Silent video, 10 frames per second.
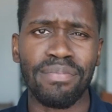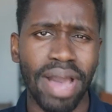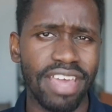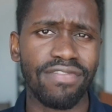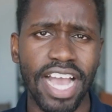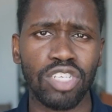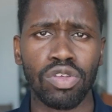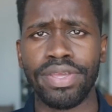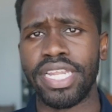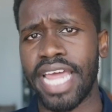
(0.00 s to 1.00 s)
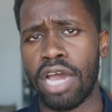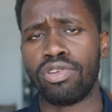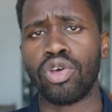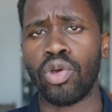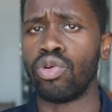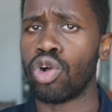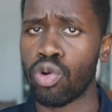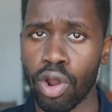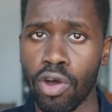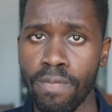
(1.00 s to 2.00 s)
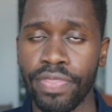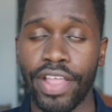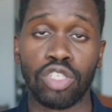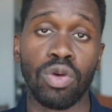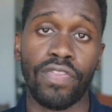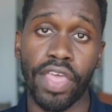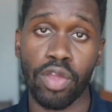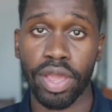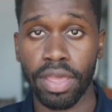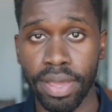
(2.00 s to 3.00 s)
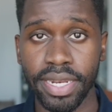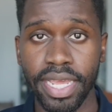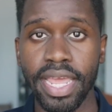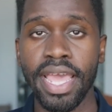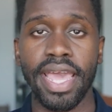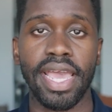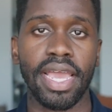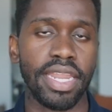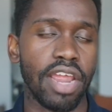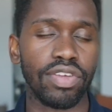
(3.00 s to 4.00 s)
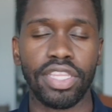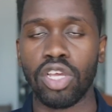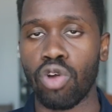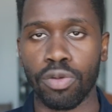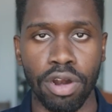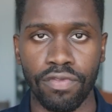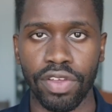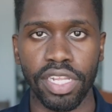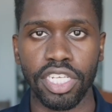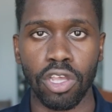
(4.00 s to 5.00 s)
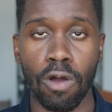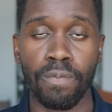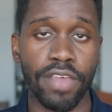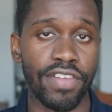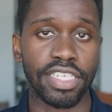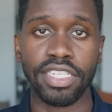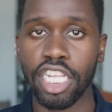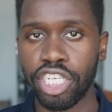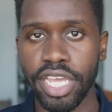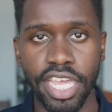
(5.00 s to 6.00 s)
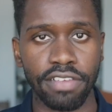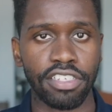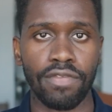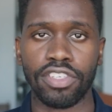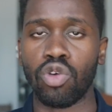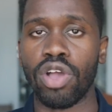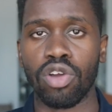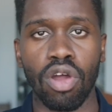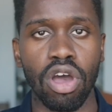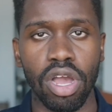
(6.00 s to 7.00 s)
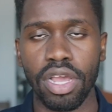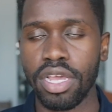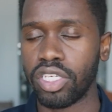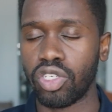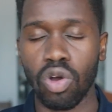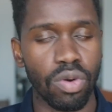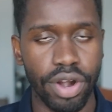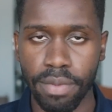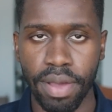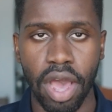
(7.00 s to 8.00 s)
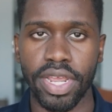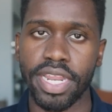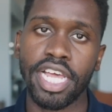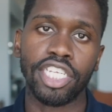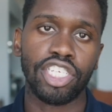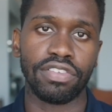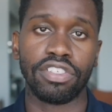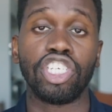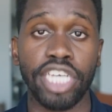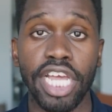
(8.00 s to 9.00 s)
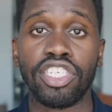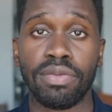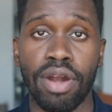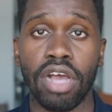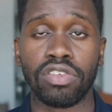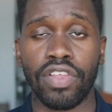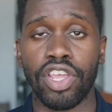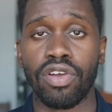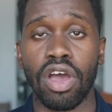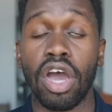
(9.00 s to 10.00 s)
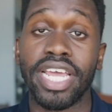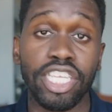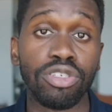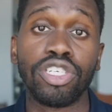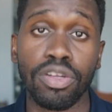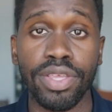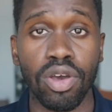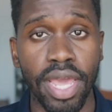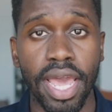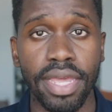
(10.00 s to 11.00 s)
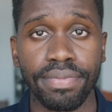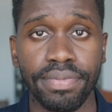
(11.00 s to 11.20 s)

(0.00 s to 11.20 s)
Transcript: my advice would be to download Google Chrome. That's what they recommended, and everything worked perfectly. So if it's glitching, if stuff is going wrong, don't worry about it. Just change the browser that you're on and you should be okay.